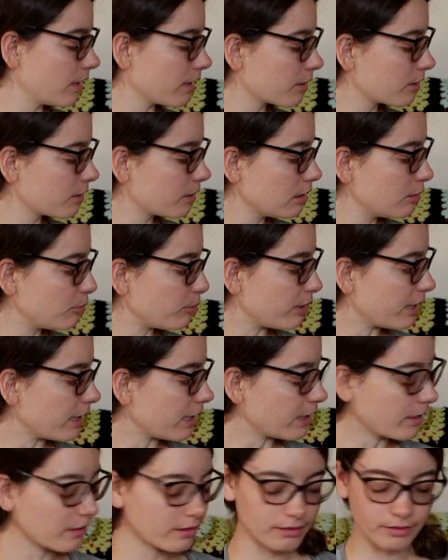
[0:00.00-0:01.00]
it could
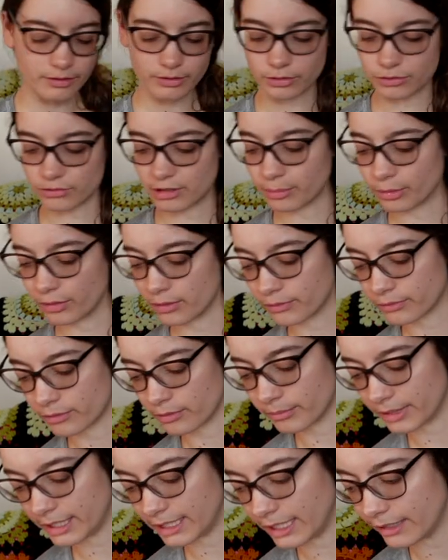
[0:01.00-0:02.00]
be dribble
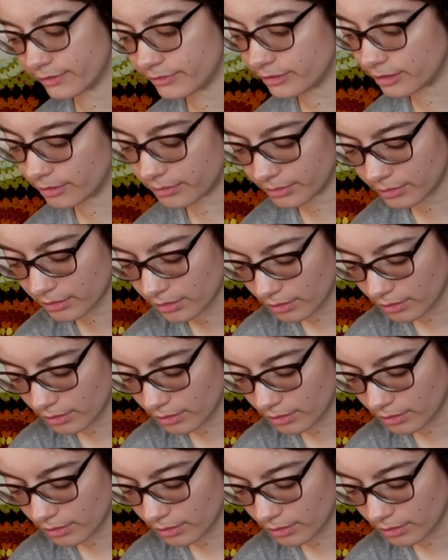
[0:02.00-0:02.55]
from my nephew.